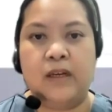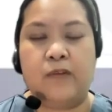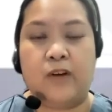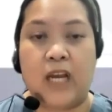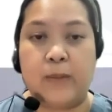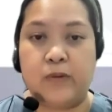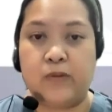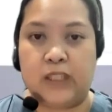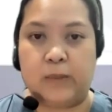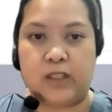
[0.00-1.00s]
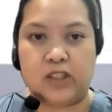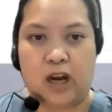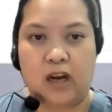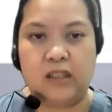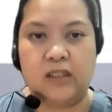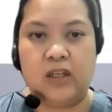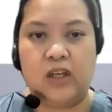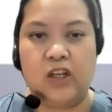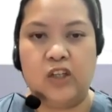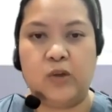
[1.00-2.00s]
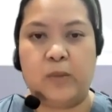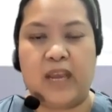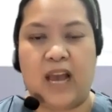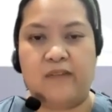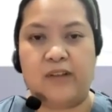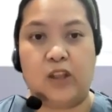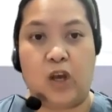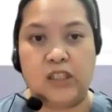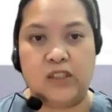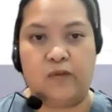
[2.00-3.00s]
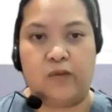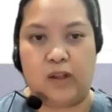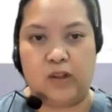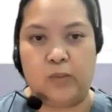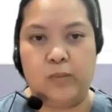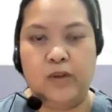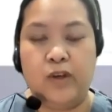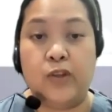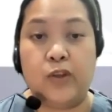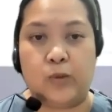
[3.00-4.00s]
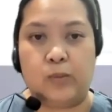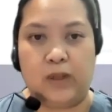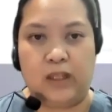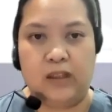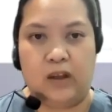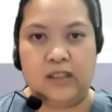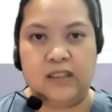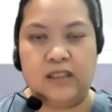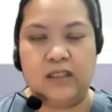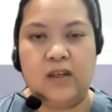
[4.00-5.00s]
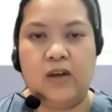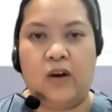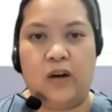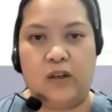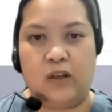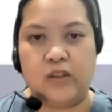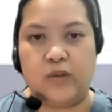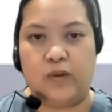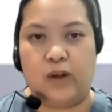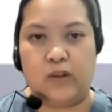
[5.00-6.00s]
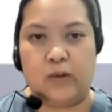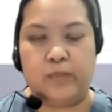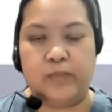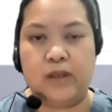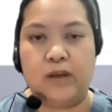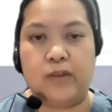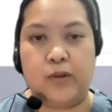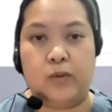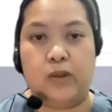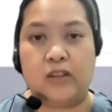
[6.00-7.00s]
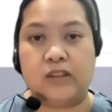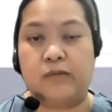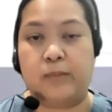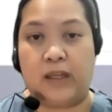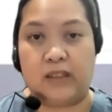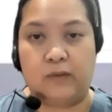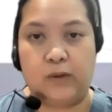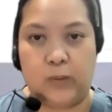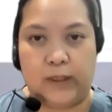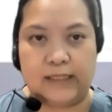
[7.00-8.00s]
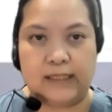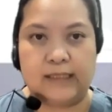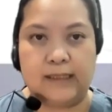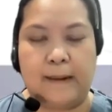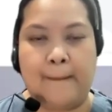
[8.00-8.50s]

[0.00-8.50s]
For hypovolemic shock, you may have a loss of volume through blood loss or loss of volume through loss of body fluids.